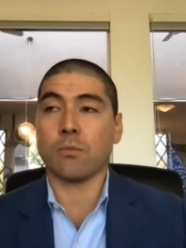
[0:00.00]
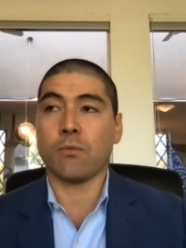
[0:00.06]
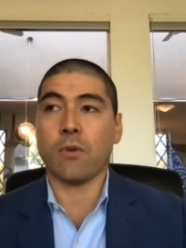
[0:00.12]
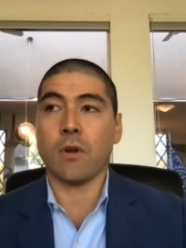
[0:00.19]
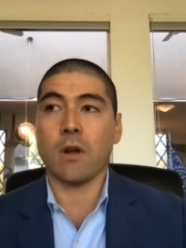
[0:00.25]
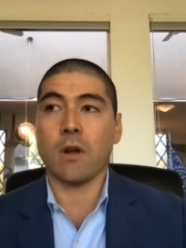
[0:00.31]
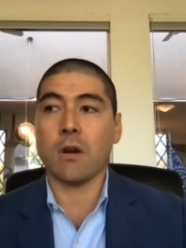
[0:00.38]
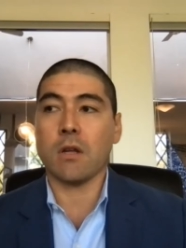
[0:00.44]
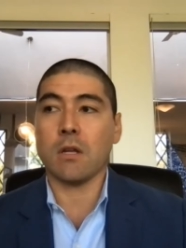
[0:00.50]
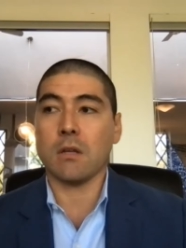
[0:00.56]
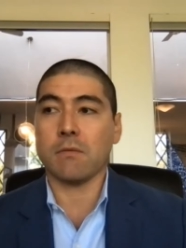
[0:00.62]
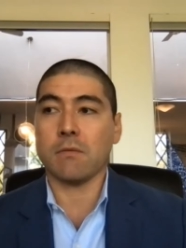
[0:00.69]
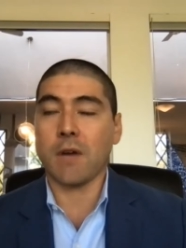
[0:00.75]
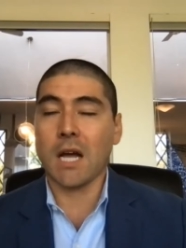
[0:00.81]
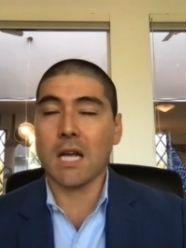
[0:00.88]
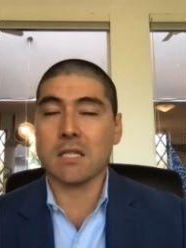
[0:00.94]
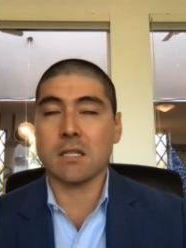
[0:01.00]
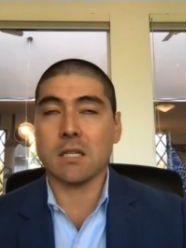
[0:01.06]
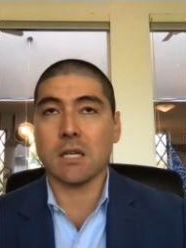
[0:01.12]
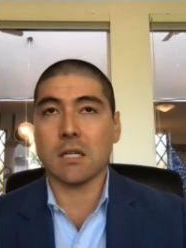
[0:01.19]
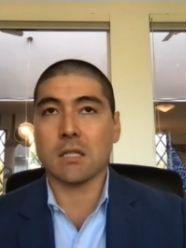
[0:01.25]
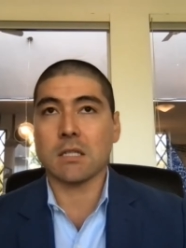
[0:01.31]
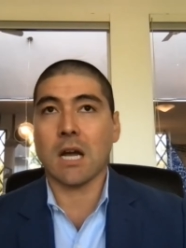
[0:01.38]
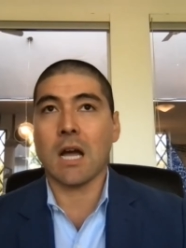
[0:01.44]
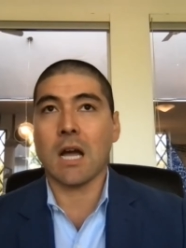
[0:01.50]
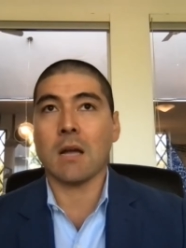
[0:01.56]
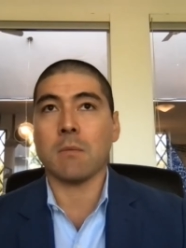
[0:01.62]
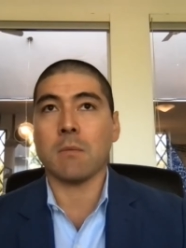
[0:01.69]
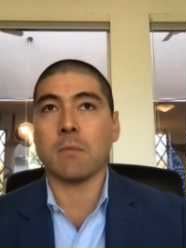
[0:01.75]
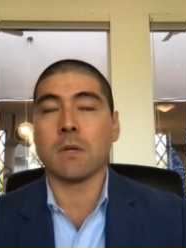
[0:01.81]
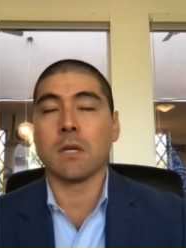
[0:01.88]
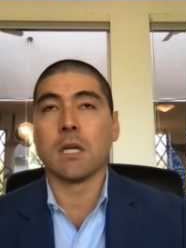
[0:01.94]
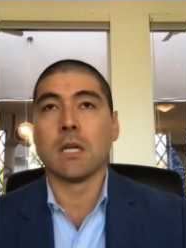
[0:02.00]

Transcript: very fascinating time